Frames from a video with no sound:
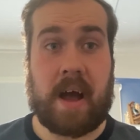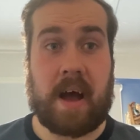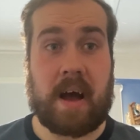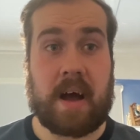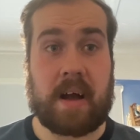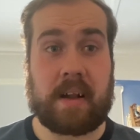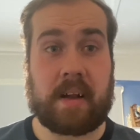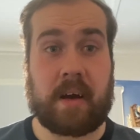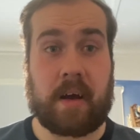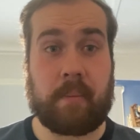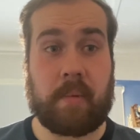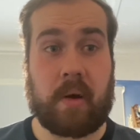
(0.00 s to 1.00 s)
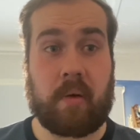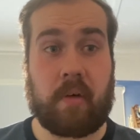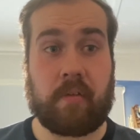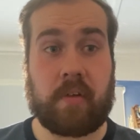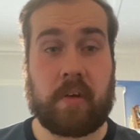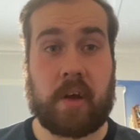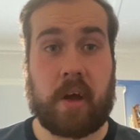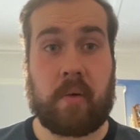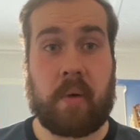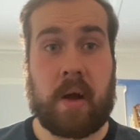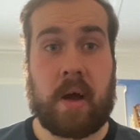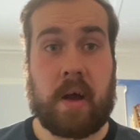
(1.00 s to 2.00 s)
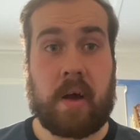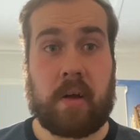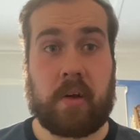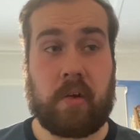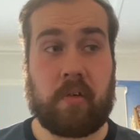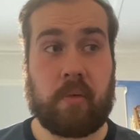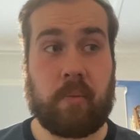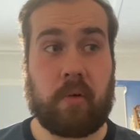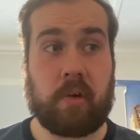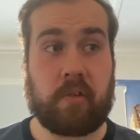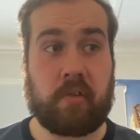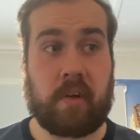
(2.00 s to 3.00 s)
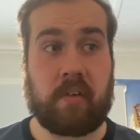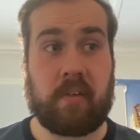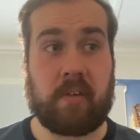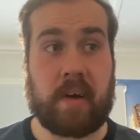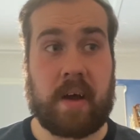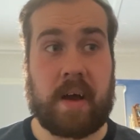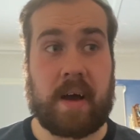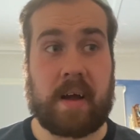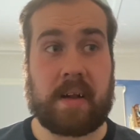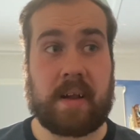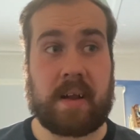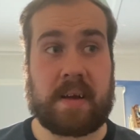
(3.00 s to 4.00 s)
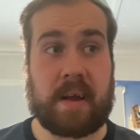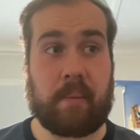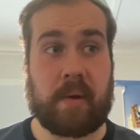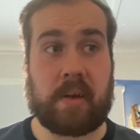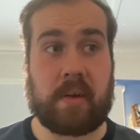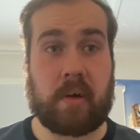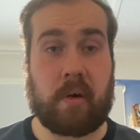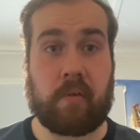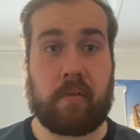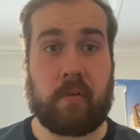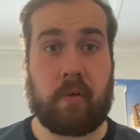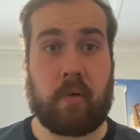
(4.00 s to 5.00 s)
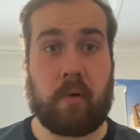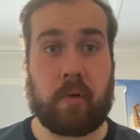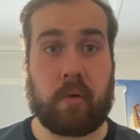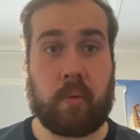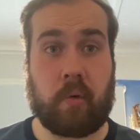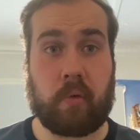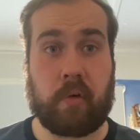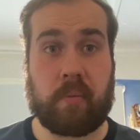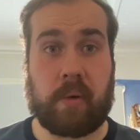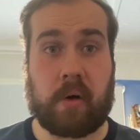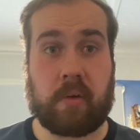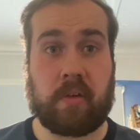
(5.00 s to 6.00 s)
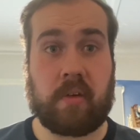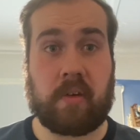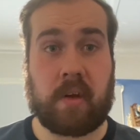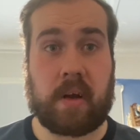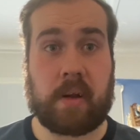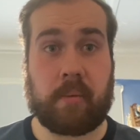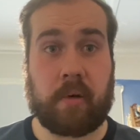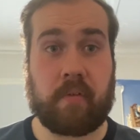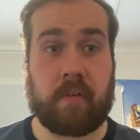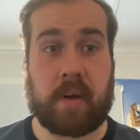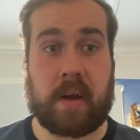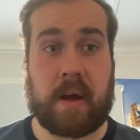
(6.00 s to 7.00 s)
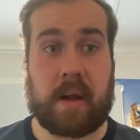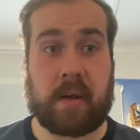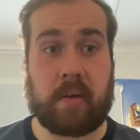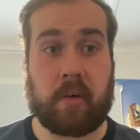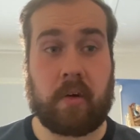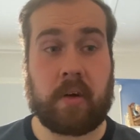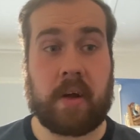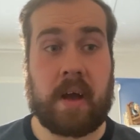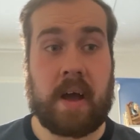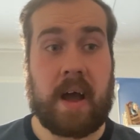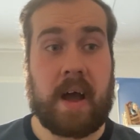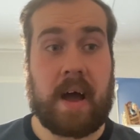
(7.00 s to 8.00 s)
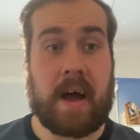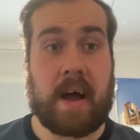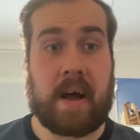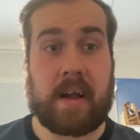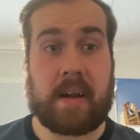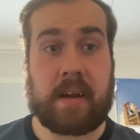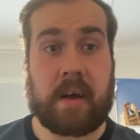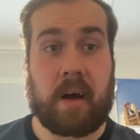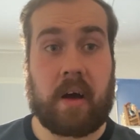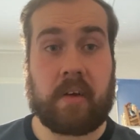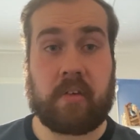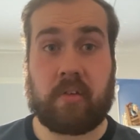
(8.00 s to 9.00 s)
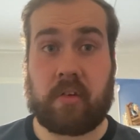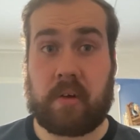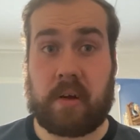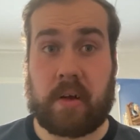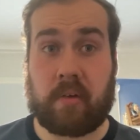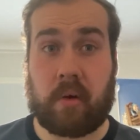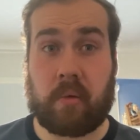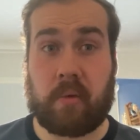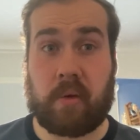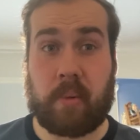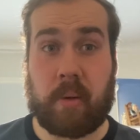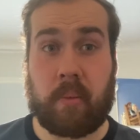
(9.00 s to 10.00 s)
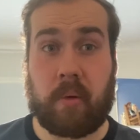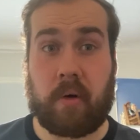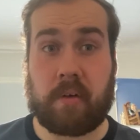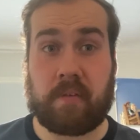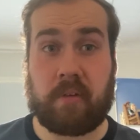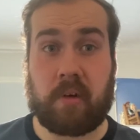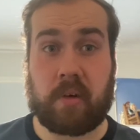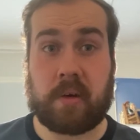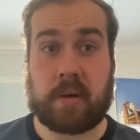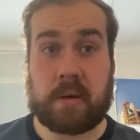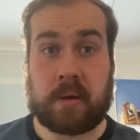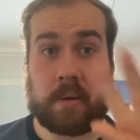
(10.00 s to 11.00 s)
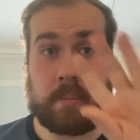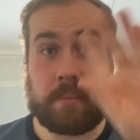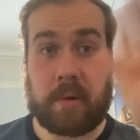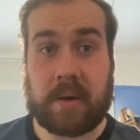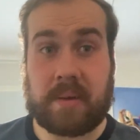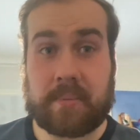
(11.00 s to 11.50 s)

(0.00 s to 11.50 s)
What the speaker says: and I'm now off to go do some more illustrations and then get ready to go for the walk with my older sister and her boyfriend and the dog, and I shall see you later on with a bit more of the vlog. Bye.